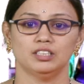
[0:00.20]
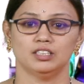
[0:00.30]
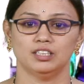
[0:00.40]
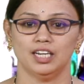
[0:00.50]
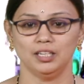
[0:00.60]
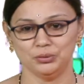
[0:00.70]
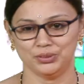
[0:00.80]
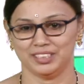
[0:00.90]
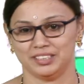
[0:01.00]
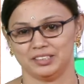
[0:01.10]
Hello
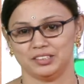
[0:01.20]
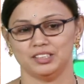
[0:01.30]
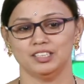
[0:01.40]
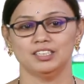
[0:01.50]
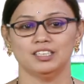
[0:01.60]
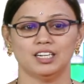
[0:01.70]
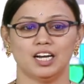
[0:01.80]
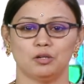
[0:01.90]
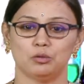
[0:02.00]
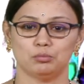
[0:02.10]
children, I
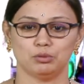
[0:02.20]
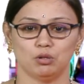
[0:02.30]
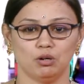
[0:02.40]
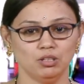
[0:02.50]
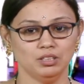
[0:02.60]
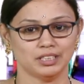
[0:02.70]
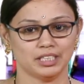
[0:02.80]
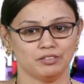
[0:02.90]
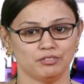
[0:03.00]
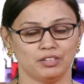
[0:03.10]
hope you are all
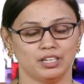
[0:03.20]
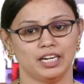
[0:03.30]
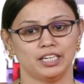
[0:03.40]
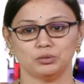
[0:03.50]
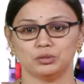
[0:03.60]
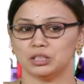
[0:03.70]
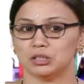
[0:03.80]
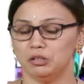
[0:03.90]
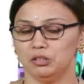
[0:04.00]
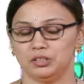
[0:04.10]
safe and doing
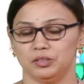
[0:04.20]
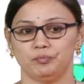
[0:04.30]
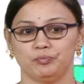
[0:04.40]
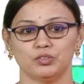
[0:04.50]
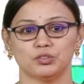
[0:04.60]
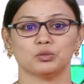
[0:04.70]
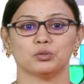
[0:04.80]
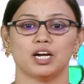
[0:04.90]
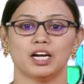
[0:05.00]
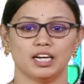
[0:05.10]
good. So,
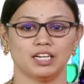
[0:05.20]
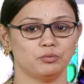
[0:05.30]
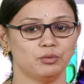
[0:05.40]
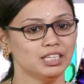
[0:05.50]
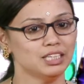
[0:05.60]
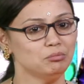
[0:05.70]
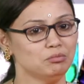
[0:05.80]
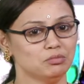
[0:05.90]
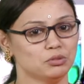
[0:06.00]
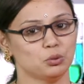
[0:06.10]
I welcome
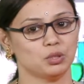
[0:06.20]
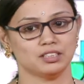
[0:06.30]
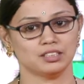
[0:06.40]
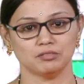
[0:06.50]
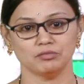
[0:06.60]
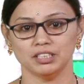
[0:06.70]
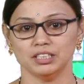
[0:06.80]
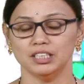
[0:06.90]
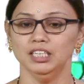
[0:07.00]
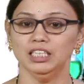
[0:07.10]
to our Samveda
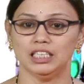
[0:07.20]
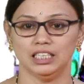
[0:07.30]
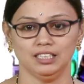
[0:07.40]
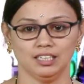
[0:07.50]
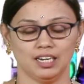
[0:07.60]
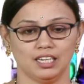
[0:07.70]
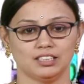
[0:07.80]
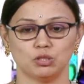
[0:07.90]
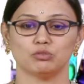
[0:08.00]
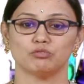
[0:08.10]
e-class
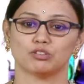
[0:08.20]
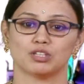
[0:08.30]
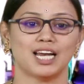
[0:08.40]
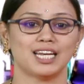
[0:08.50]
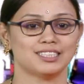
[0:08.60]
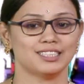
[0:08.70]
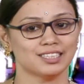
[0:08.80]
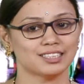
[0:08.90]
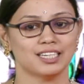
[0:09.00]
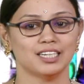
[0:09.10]
for class 6th
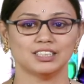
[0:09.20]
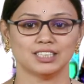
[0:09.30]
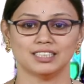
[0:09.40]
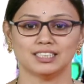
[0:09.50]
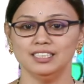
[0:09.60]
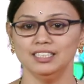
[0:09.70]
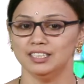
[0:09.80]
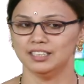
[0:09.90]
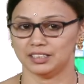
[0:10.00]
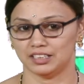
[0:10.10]
General
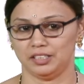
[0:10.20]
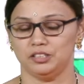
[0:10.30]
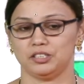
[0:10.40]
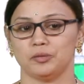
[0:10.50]
Science.